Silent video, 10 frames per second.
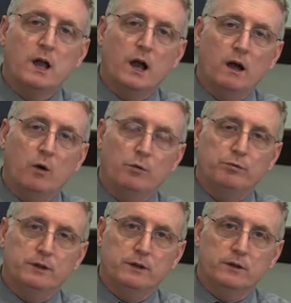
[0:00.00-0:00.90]

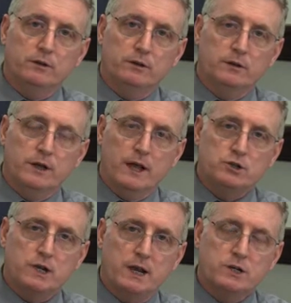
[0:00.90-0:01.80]
hopefully the
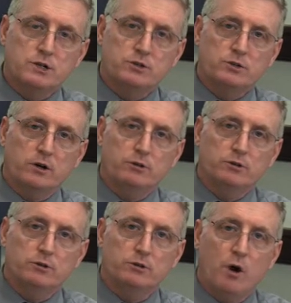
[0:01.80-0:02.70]
education starts
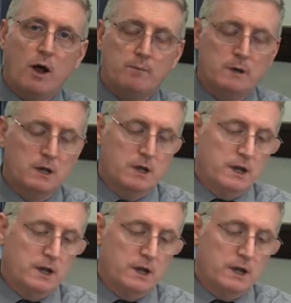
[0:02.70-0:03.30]
to drop,